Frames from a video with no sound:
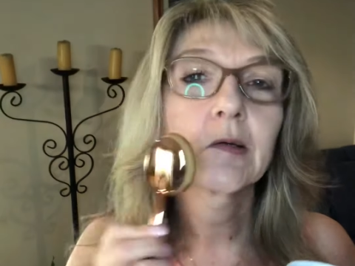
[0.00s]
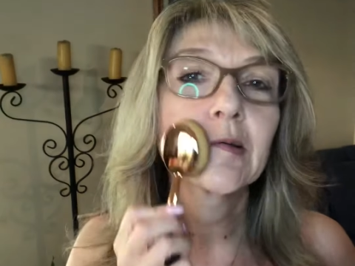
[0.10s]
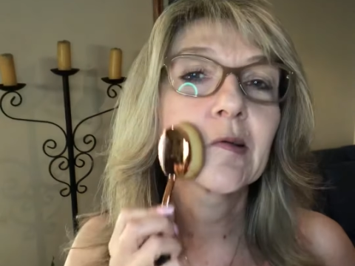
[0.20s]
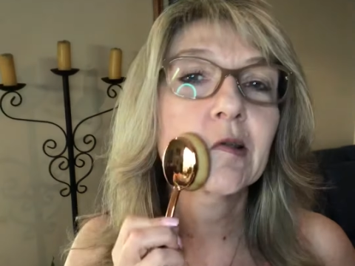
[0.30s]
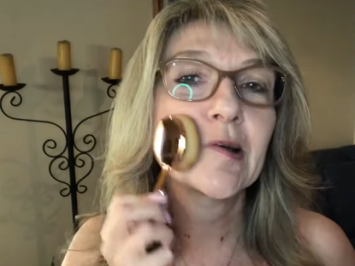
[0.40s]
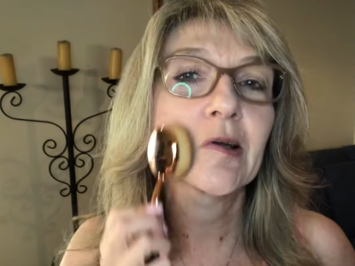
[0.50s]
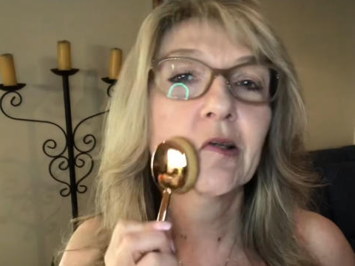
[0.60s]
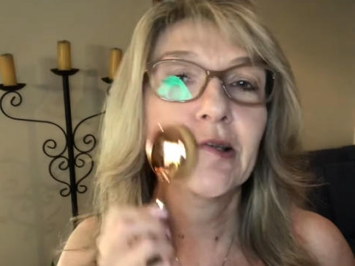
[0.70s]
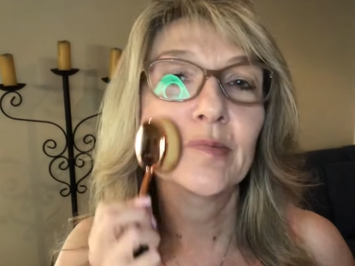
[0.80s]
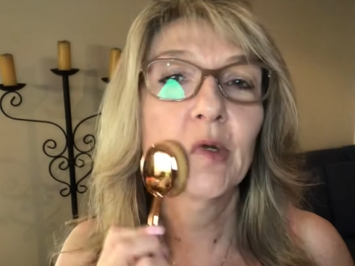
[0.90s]
so
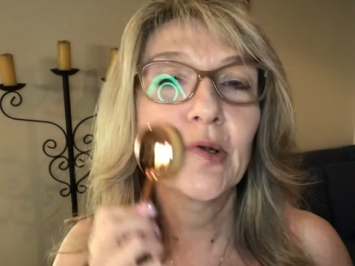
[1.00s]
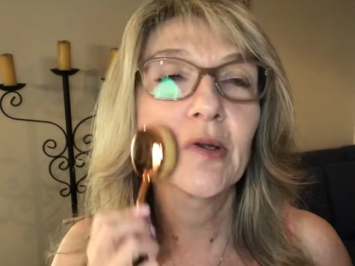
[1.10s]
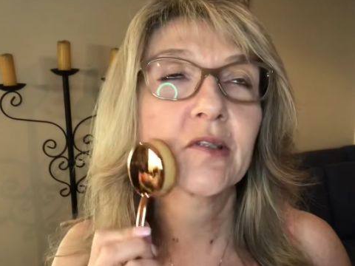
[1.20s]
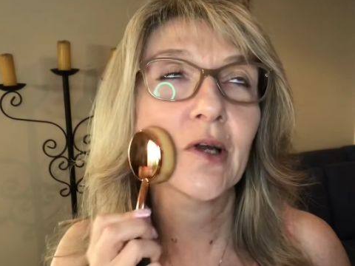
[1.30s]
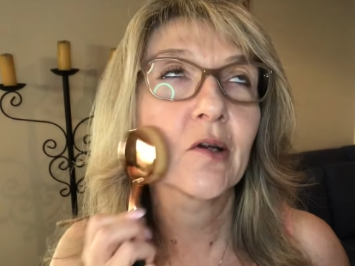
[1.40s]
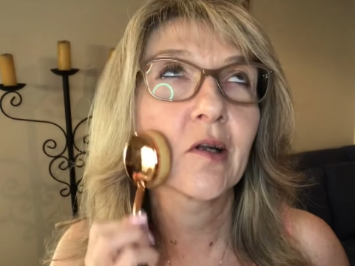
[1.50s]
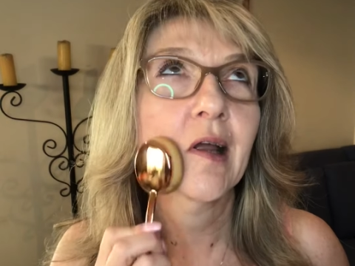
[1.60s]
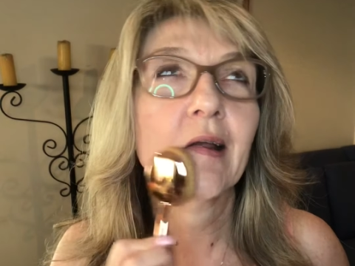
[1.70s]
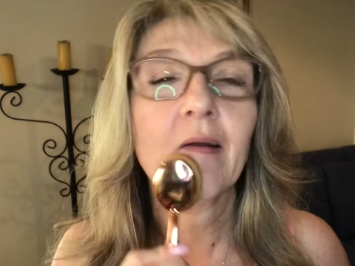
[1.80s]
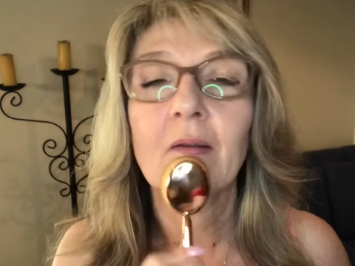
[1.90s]
smooth, so
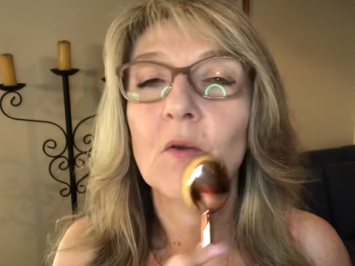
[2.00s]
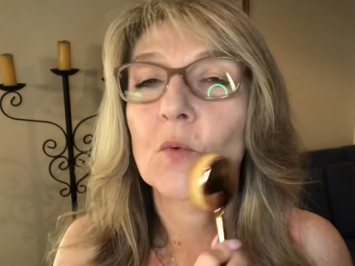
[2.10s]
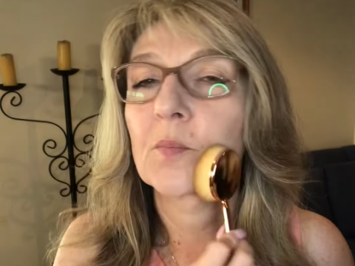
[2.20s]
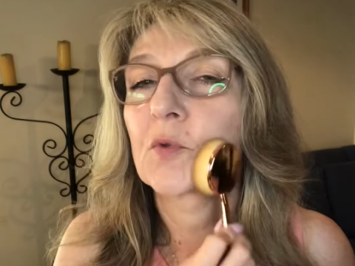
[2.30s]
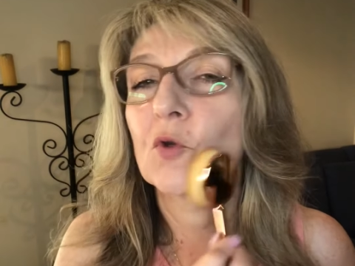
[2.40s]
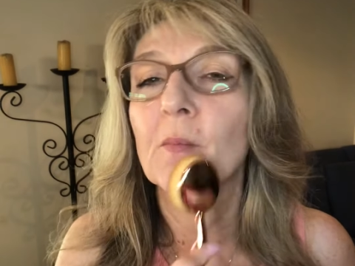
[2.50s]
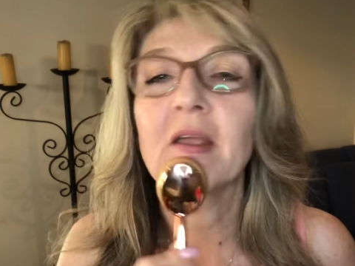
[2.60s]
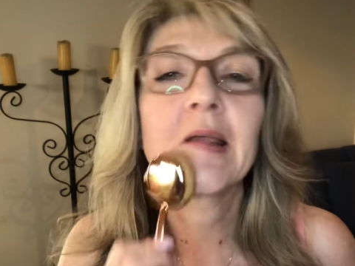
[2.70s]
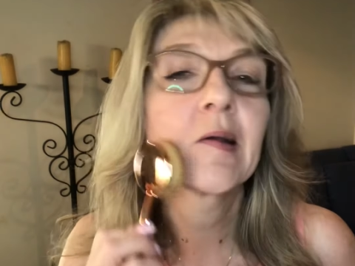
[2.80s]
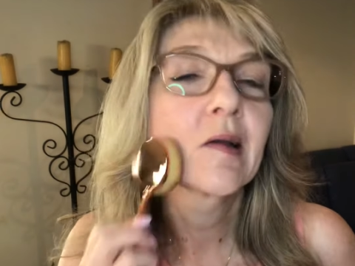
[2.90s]
like
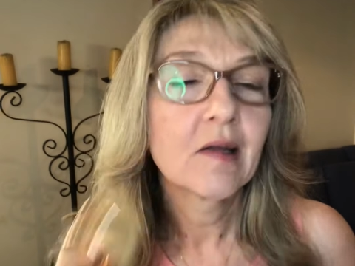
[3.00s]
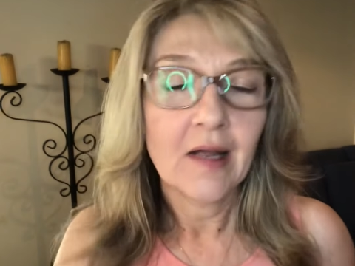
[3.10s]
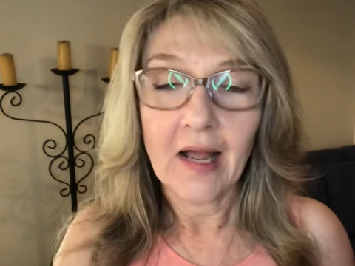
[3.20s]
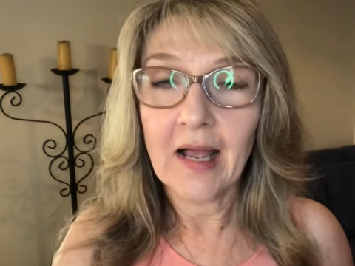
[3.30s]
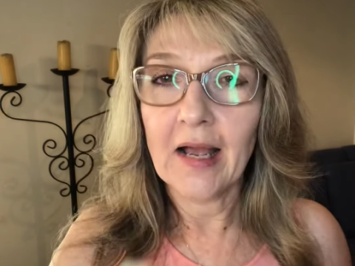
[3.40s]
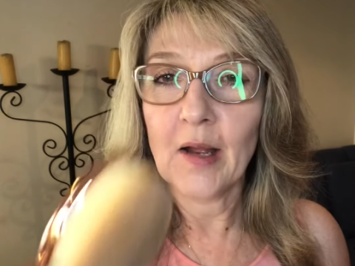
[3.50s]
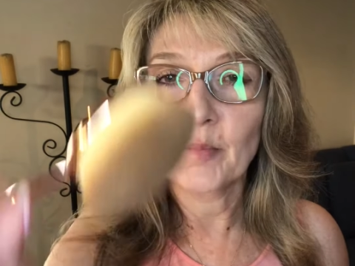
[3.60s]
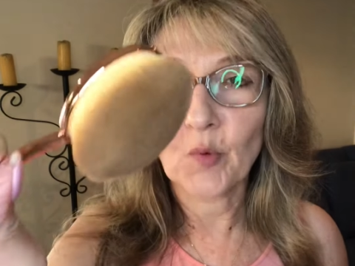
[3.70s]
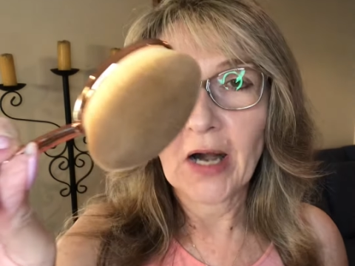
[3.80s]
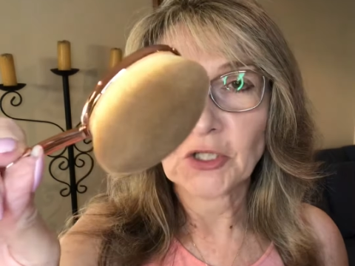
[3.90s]
yummy
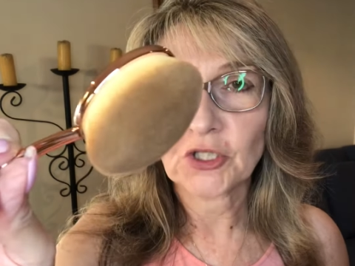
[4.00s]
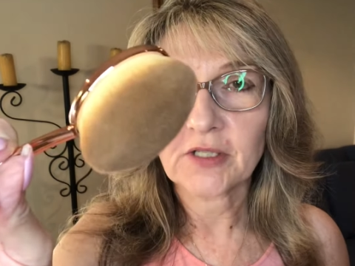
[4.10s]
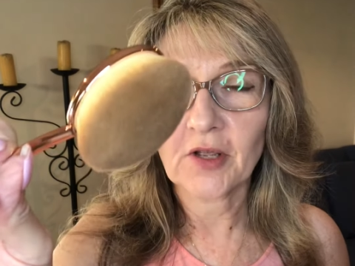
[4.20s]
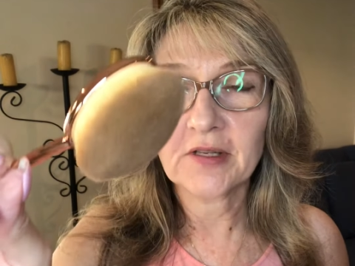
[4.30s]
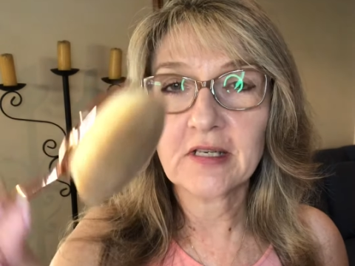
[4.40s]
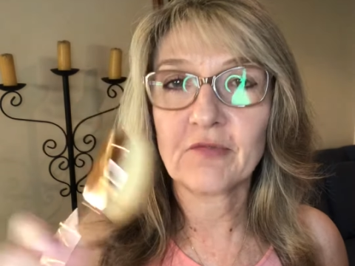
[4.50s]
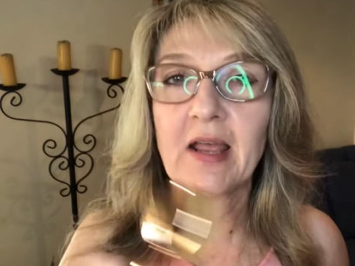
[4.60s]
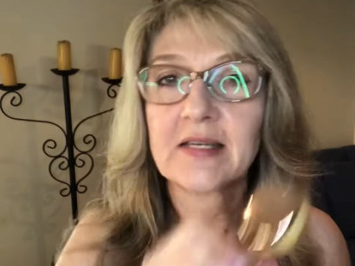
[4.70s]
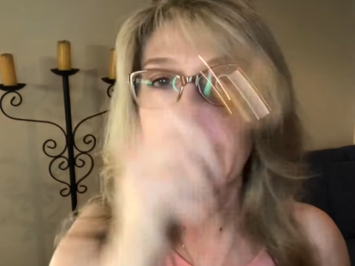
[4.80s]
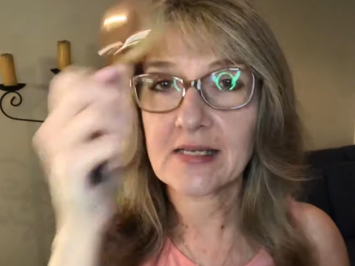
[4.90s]
brush. So this is
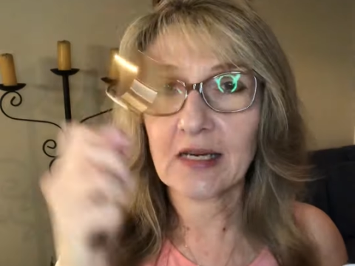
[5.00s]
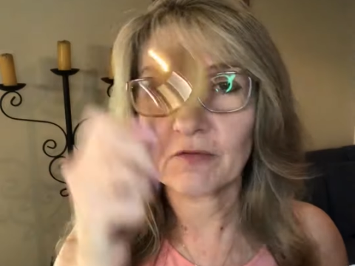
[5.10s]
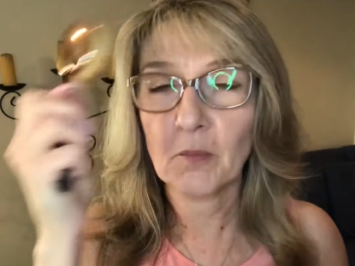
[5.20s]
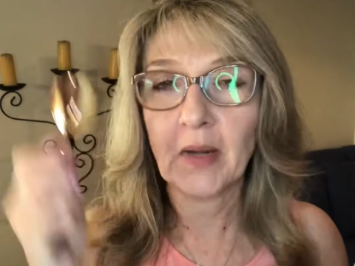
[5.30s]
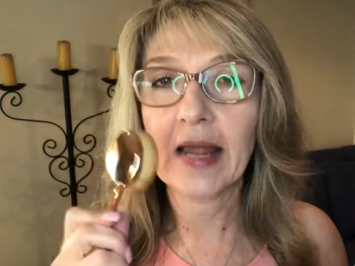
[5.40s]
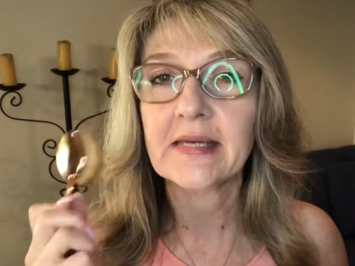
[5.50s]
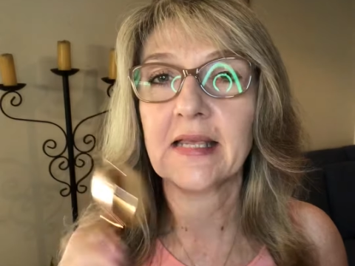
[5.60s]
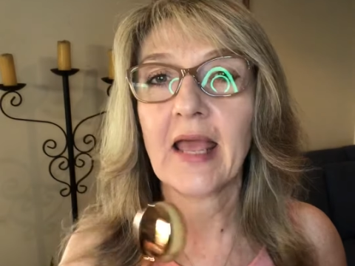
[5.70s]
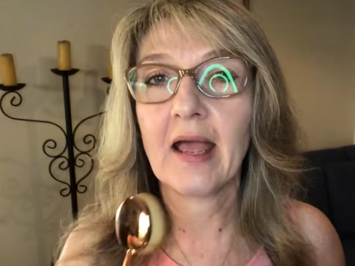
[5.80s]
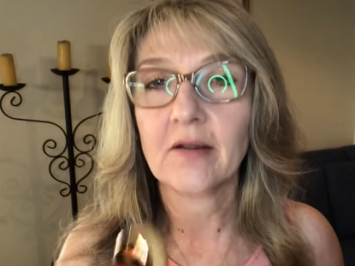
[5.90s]
fantastic for
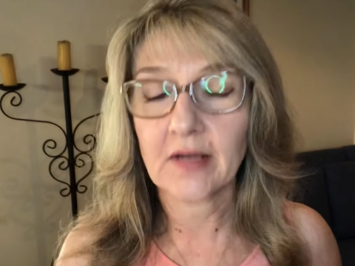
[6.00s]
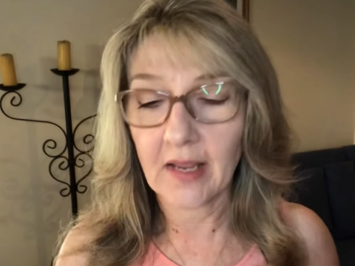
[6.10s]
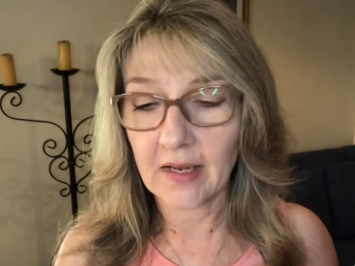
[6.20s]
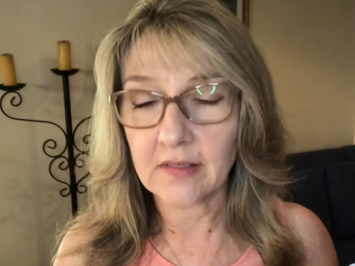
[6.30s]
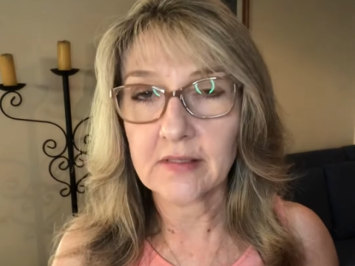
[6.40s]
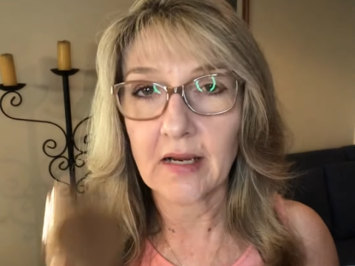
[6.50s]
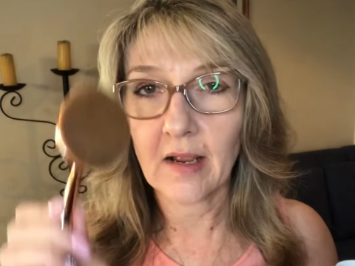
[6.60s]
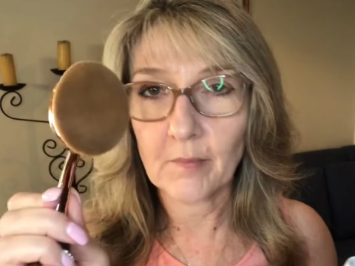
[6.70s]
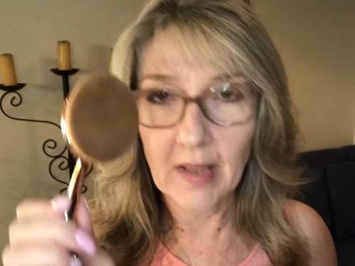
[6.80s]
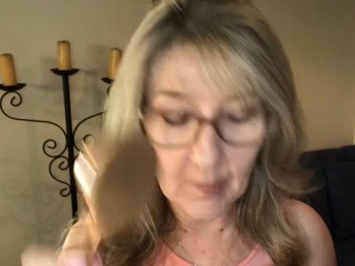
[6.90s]
blending out and
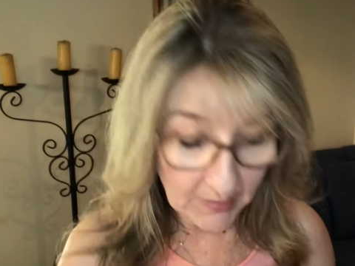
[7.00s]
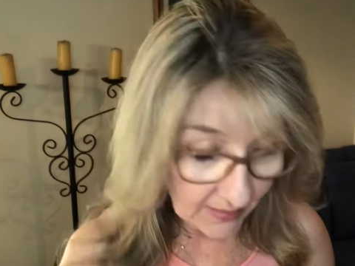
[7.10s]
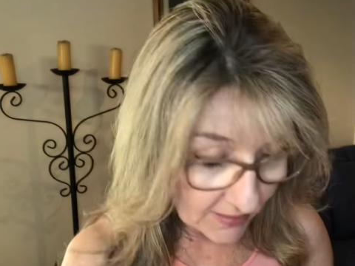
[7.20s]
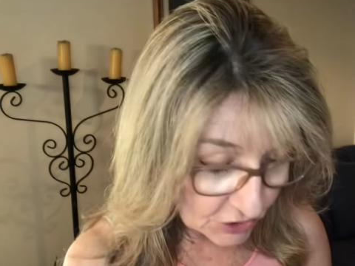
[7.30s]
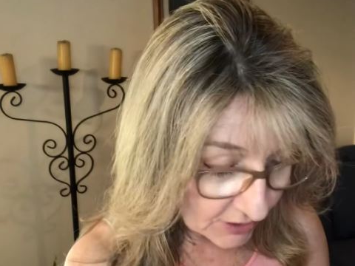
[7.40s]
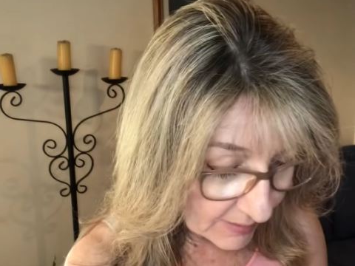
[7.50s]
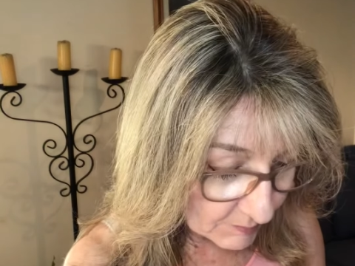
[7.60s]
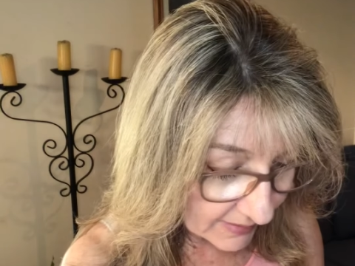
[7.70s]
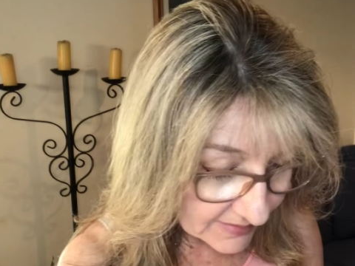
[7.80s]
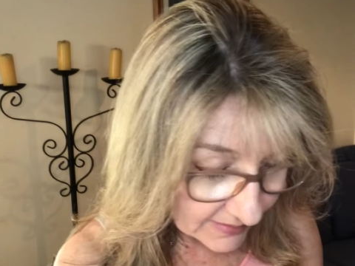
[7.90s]
application and
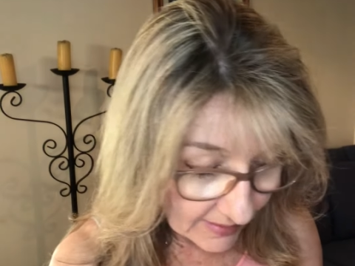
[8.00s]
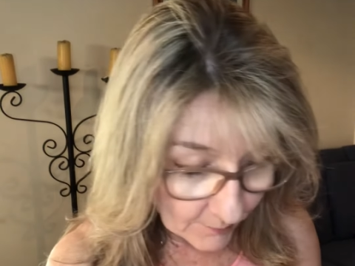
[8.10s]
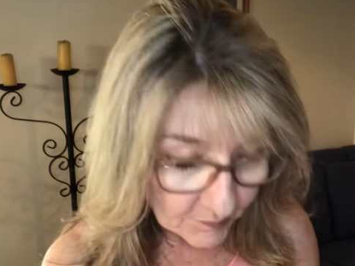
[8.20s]
blending out.